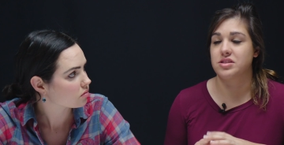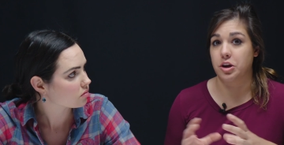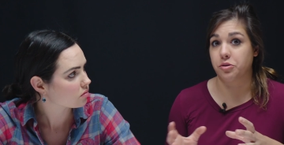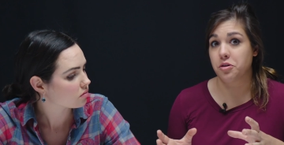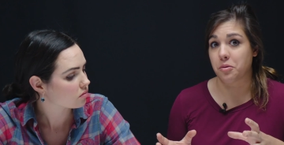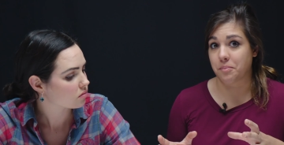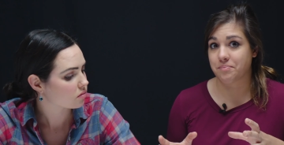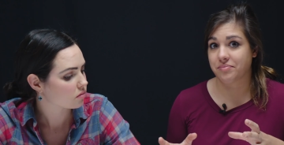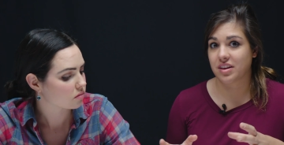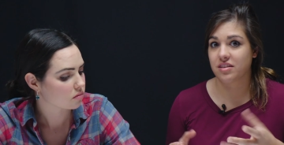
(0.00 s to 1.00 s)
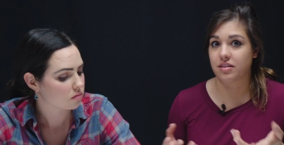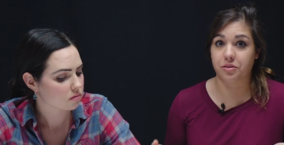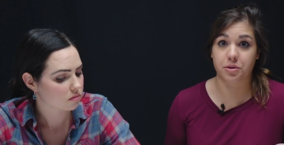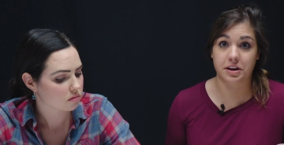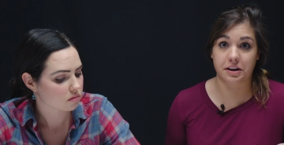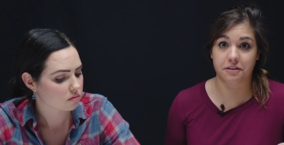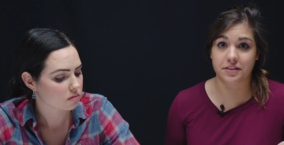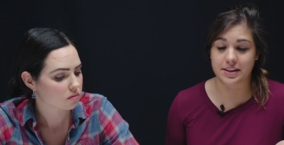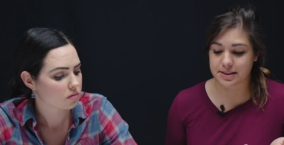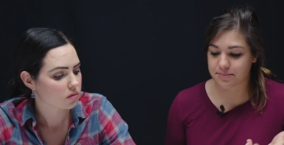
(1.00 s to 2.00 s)
Speaker 1: CO2. So that's where you get your
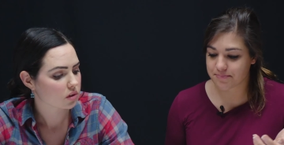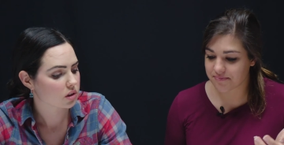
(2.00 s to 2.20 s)
fizz.